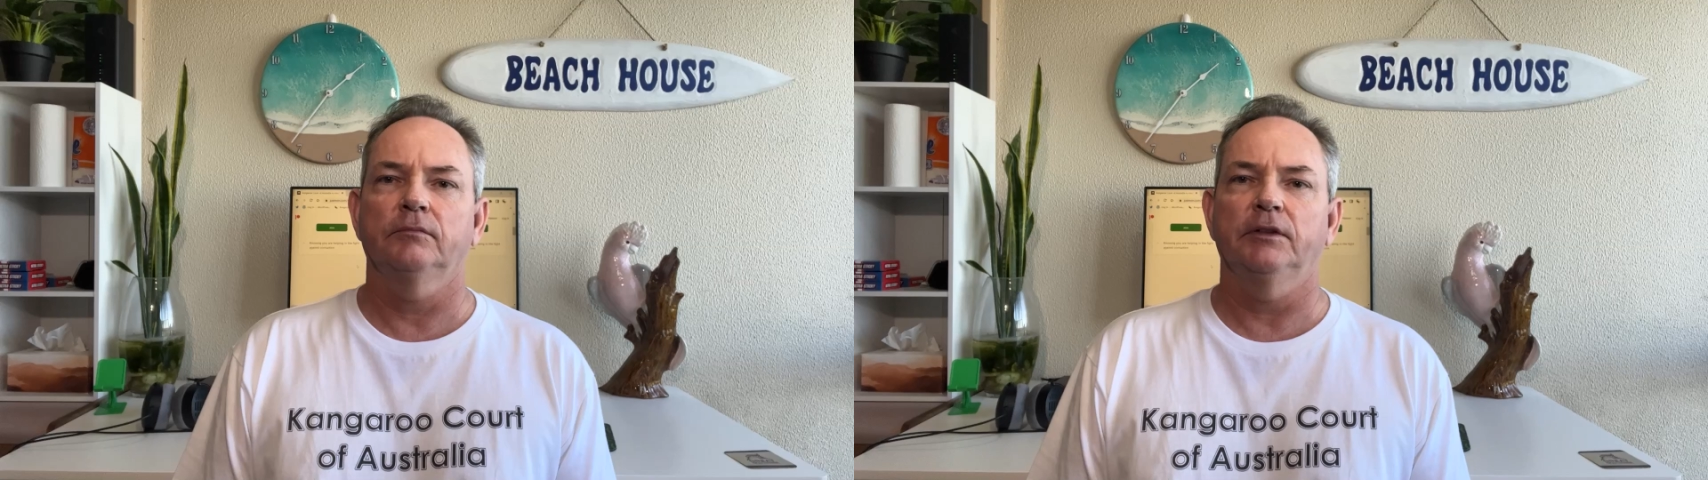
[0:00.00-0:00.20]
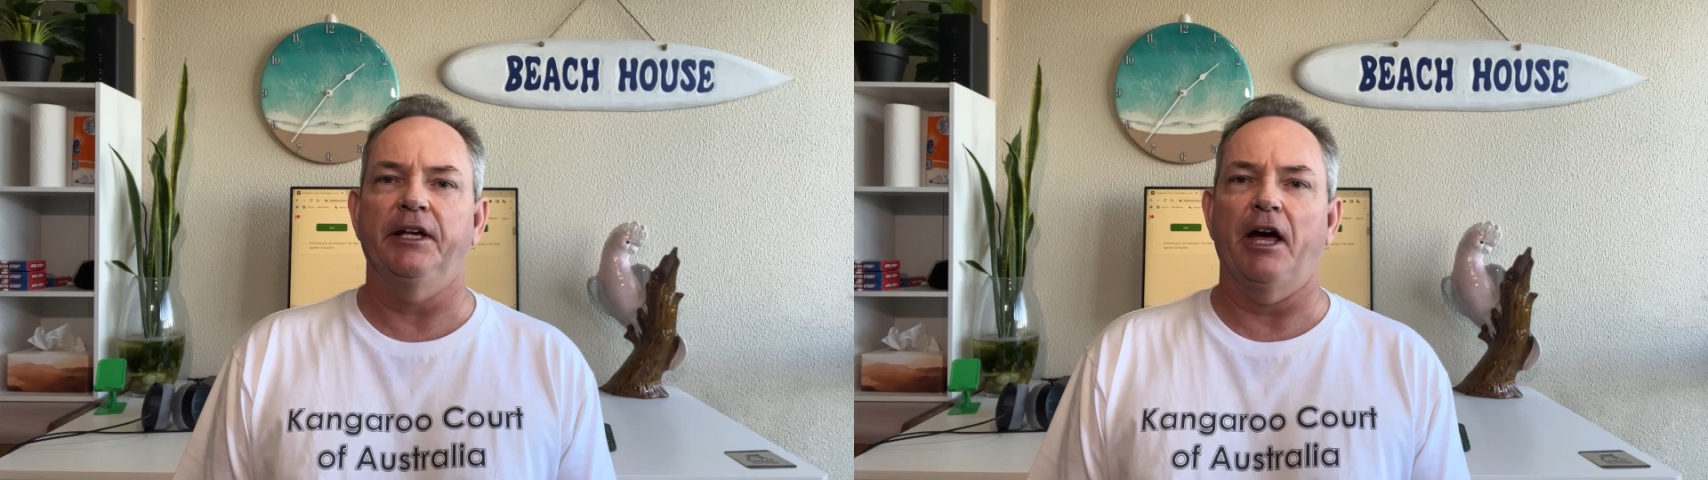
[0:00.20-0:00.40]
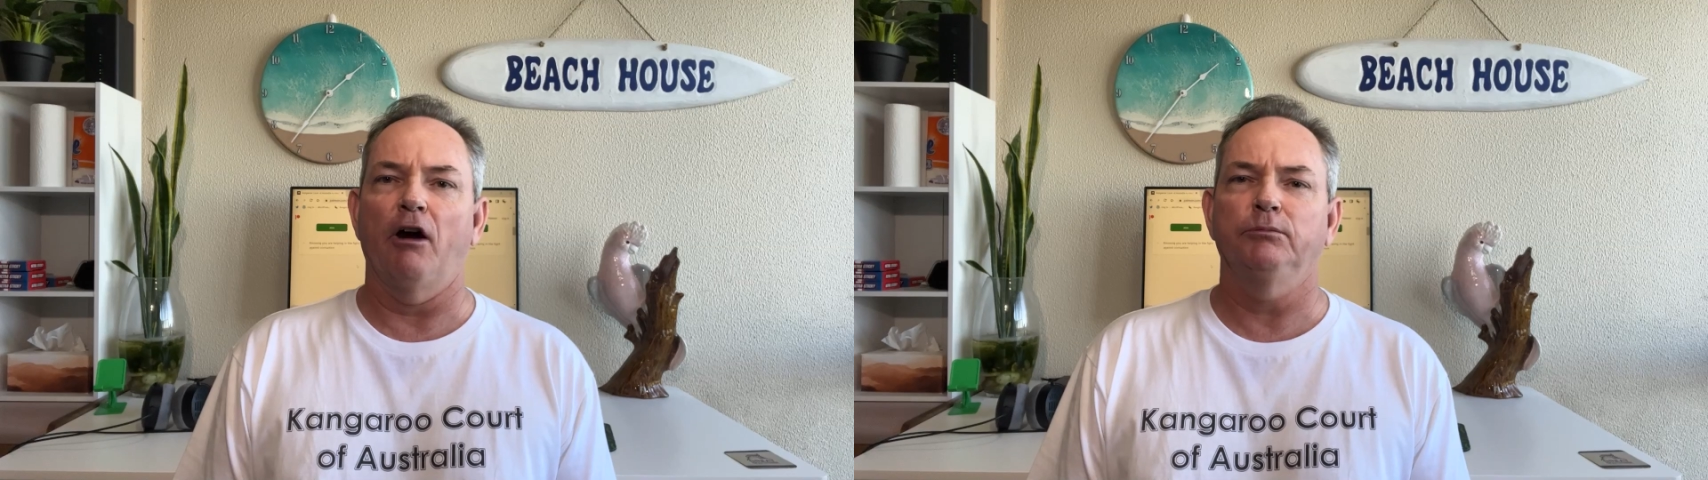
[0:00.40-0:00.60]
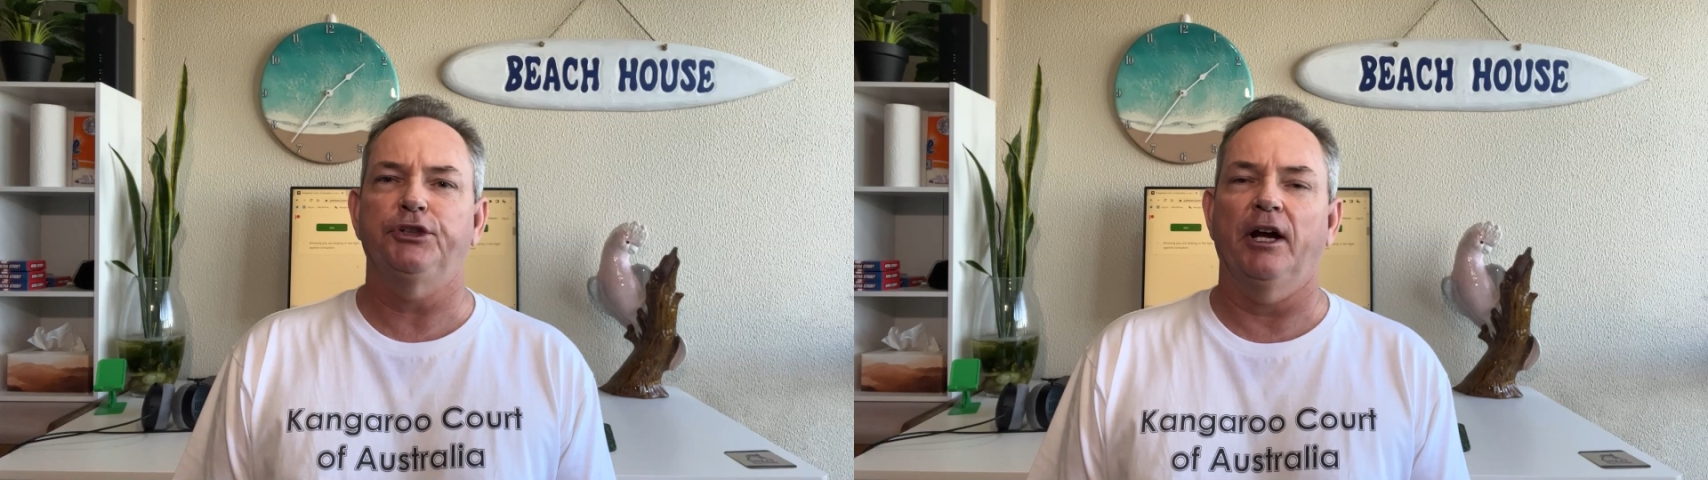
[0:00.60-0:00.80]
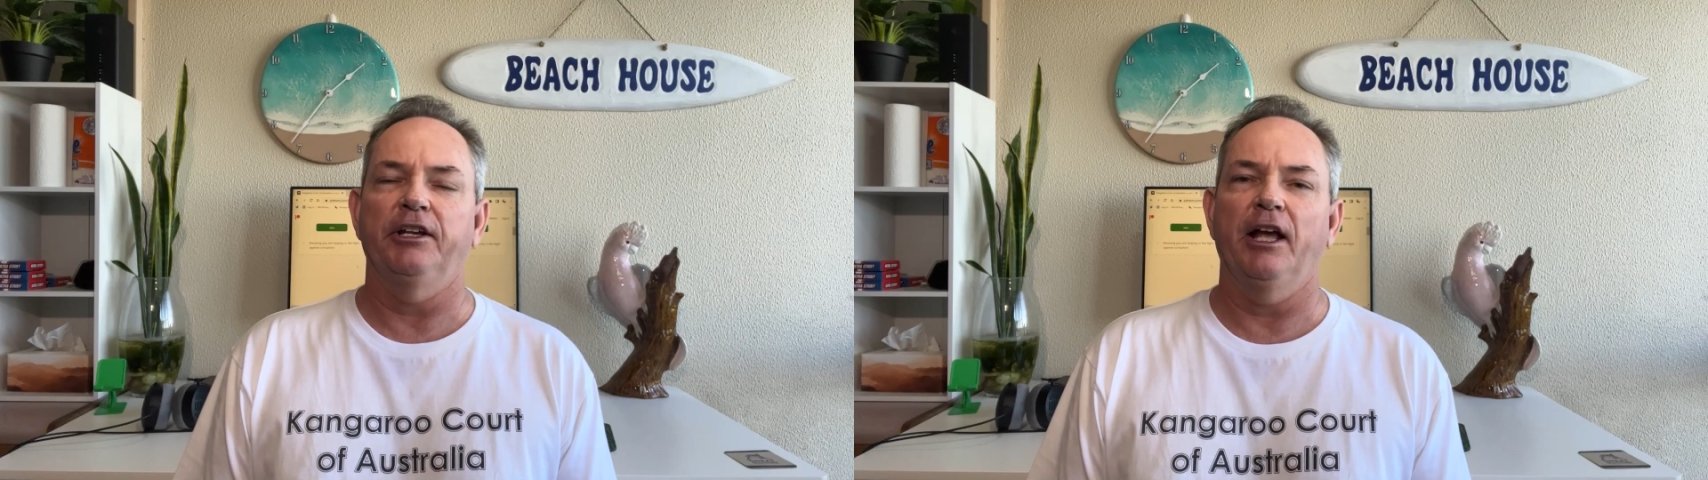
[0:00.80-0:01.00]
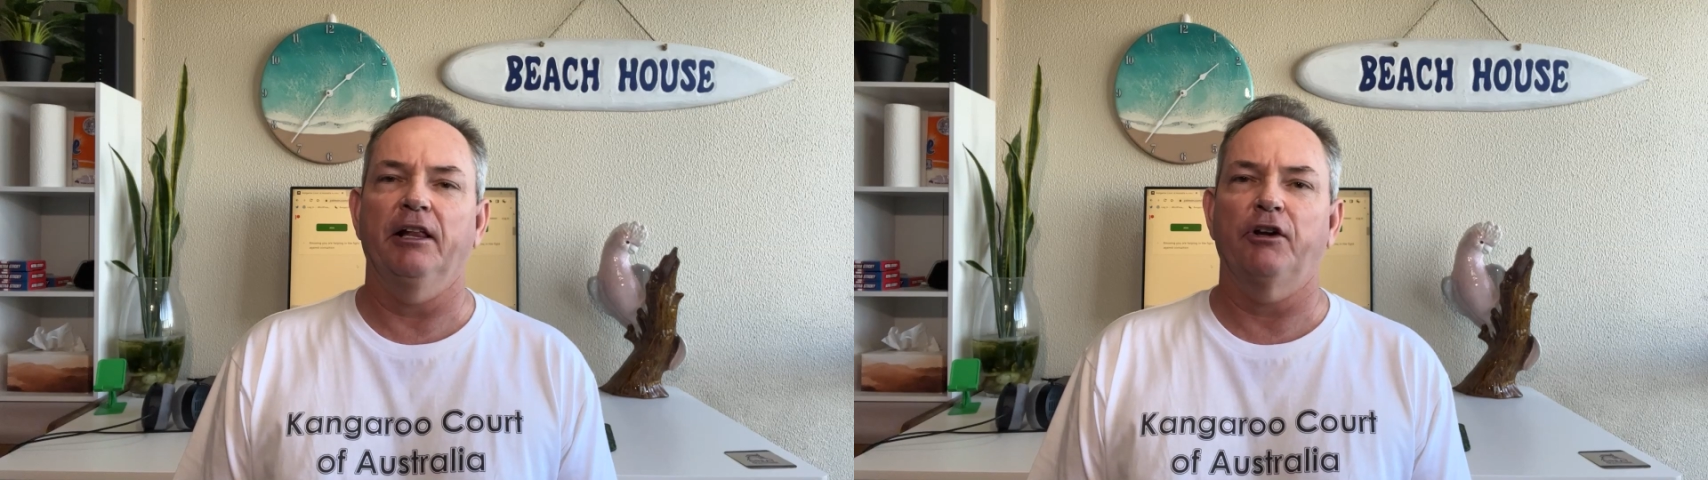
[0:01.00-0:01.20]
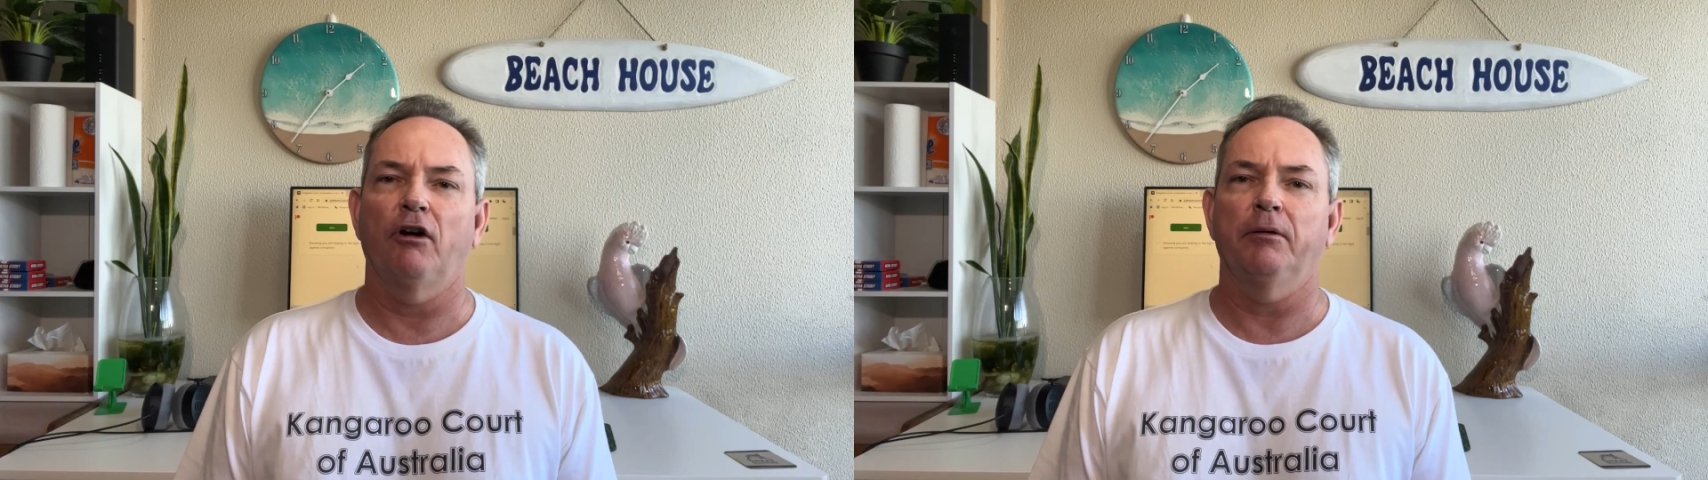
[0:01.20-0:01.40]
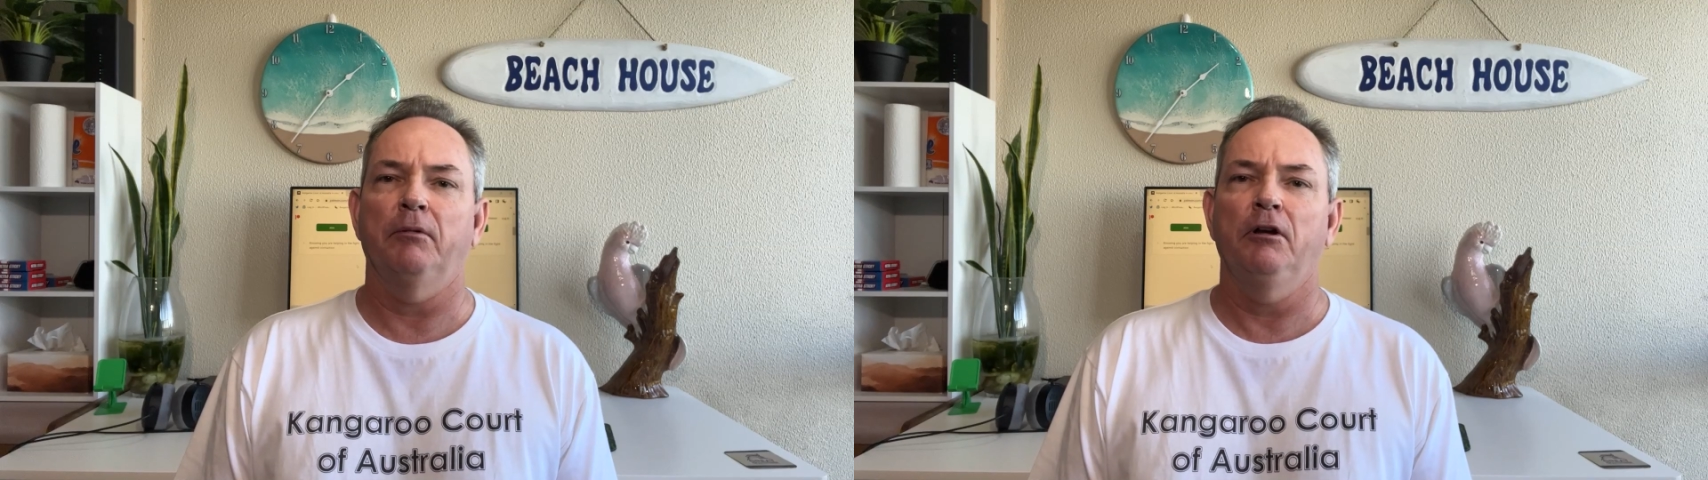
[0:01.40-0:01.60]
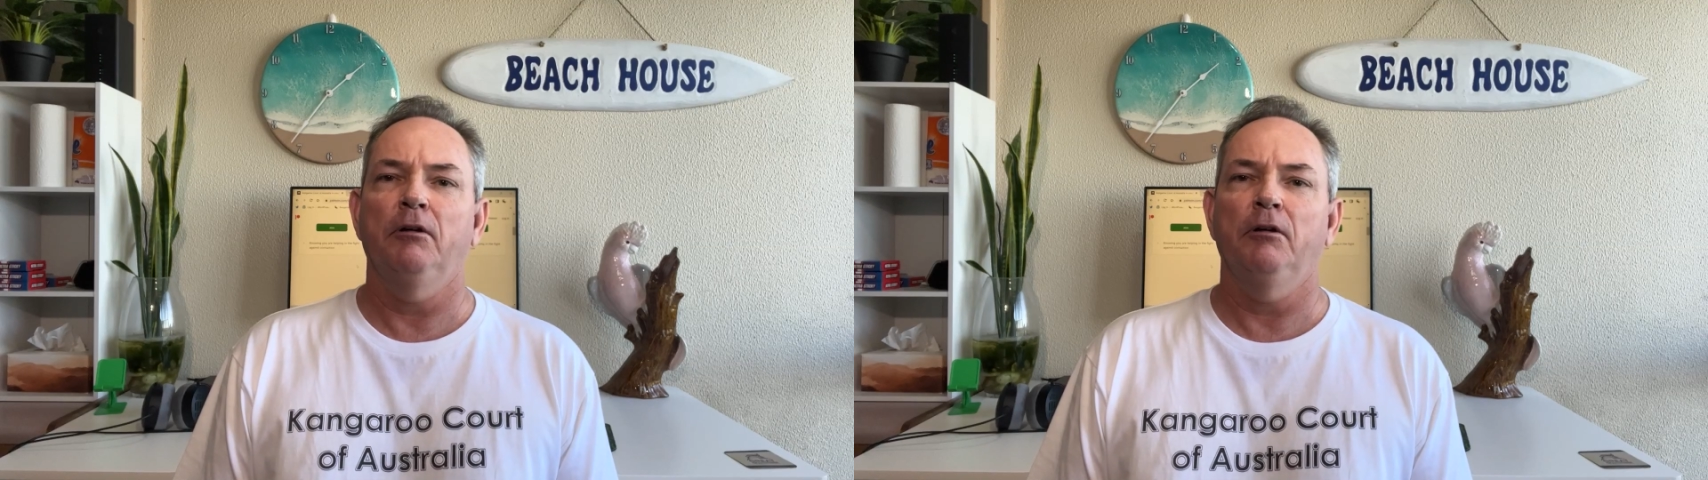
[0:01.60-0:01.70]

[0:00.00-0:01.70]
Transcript: G'day, I'm Shane Dowling and I